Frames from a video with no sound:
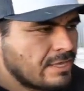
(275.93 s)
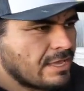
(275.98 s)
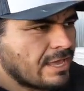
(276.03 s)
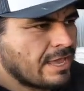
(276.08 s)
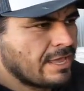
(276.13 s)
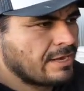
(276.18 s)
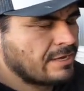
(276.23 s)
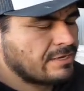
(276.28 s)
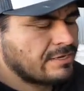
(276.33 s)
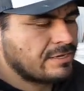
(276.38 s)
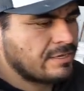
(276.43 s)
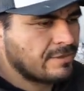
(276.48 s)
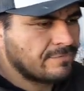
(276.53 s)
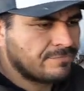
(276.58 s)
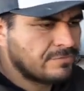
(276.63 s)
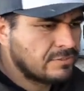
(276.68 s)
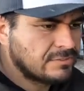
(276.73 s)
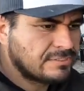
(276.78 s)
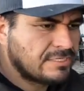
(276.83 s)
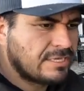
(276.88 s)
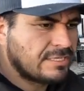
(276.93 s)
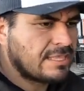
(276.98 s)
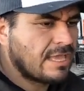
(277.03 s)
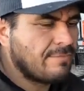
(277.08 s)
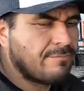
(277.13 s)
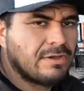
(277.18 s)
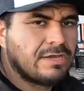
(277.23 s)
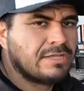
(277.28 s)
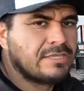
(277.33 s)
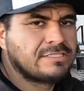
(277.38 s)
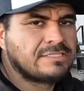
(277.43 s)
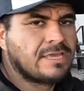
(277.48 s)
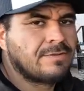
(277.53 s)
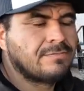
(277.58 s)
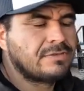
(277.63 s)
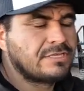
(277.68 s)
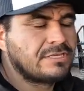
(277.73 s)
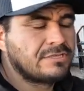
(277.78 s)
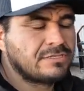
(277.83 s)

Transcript: and it feels like that bucket's empty.